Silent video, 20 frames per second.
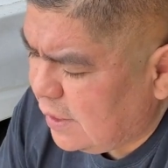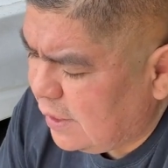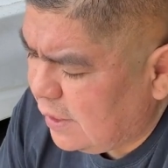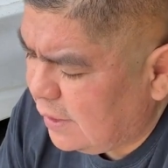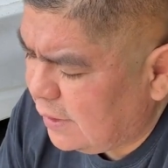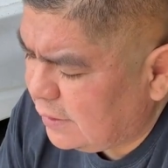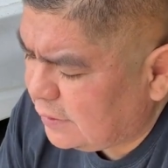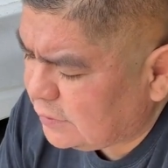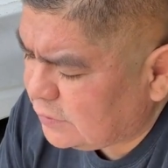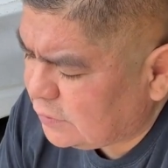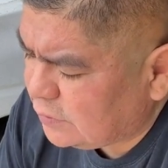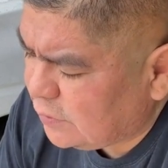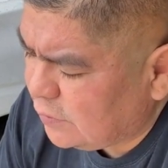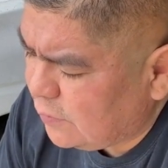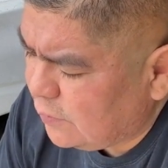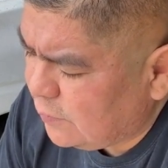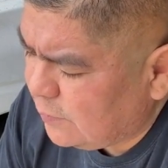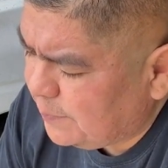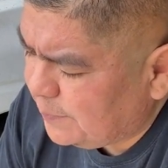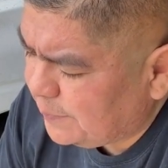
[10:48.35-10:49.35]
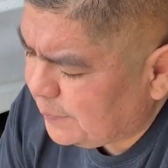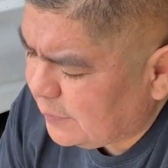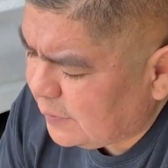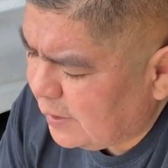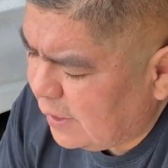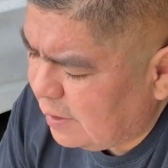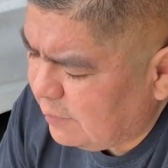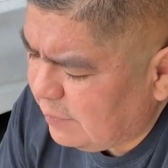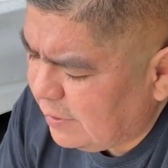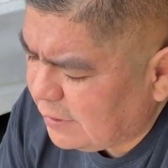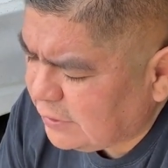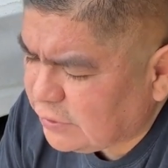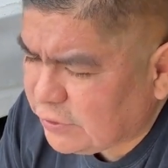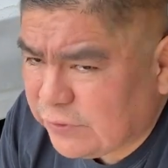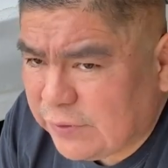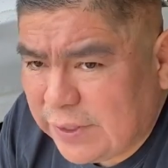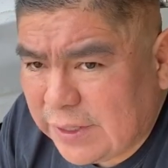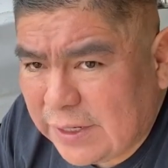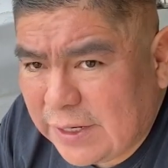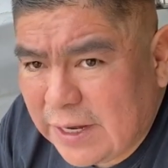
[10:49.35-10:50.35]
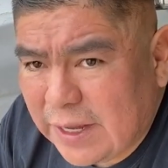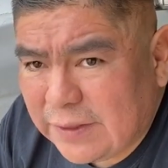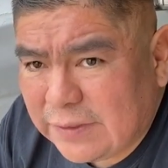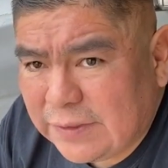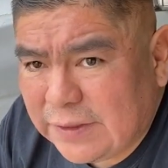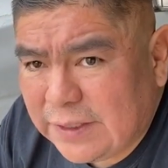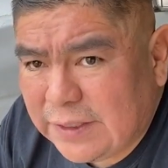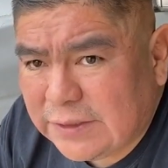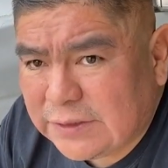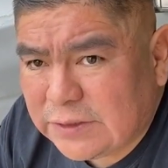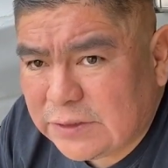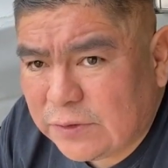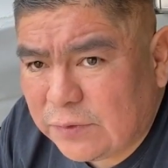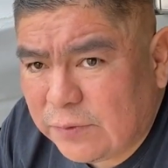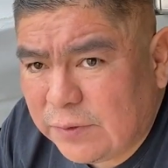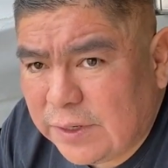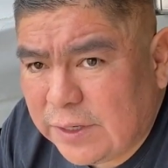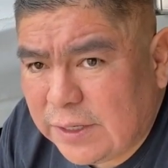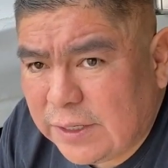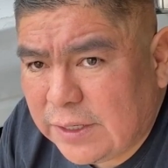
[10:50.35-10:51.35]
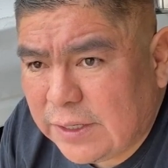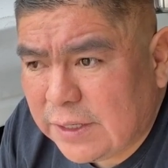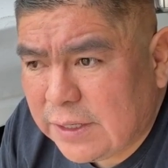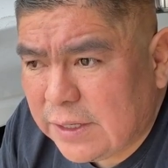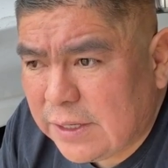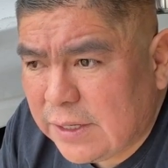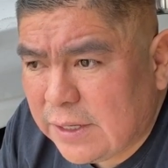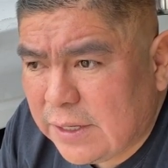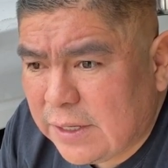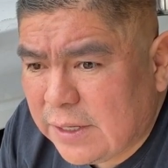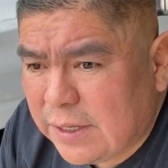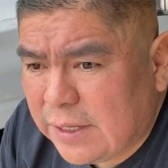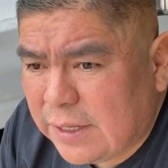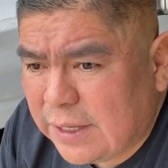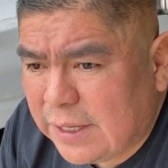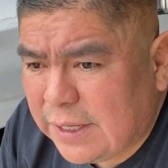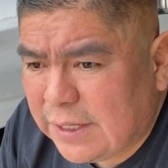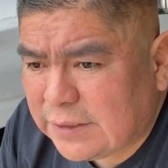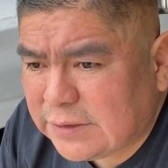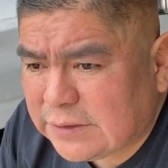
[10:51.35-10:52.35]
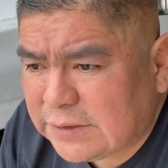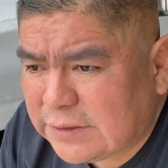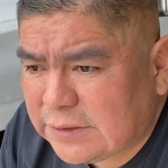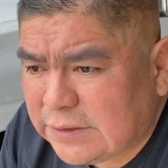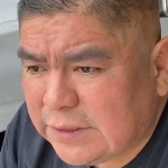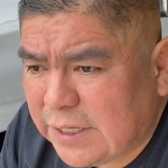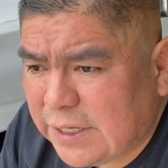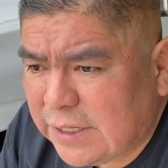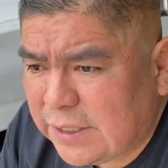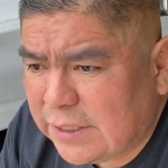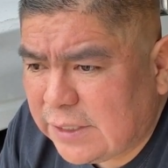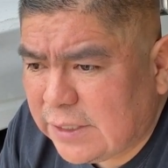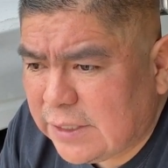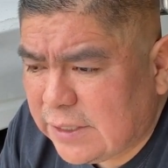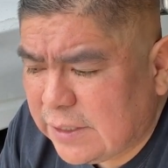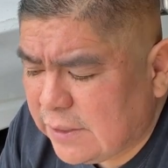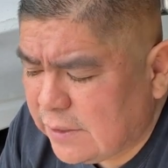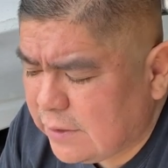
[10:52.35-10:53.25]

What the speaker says: And so I made sure and got these 3 in snug.